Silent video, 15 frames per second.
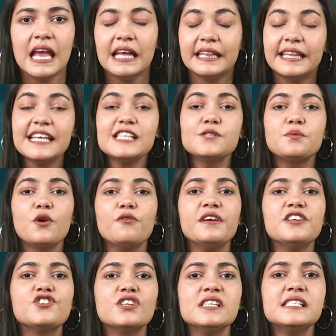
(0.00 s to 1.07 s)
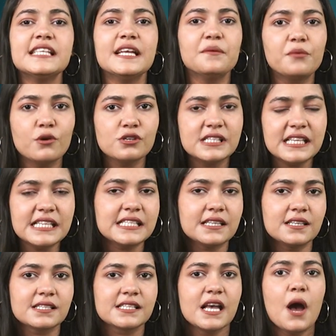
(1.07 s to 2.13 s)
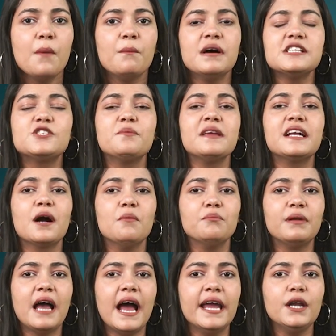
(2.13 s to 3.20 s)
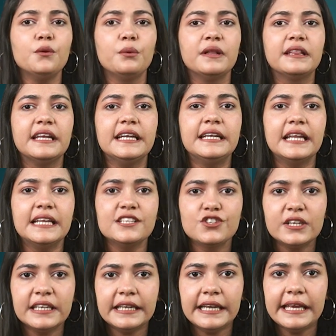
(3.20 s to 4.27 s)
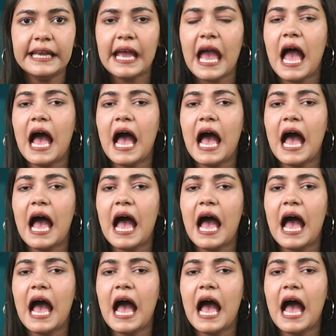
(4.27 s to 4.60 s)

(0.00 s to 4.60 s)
These provisions and procedures must be compliant with the diligently,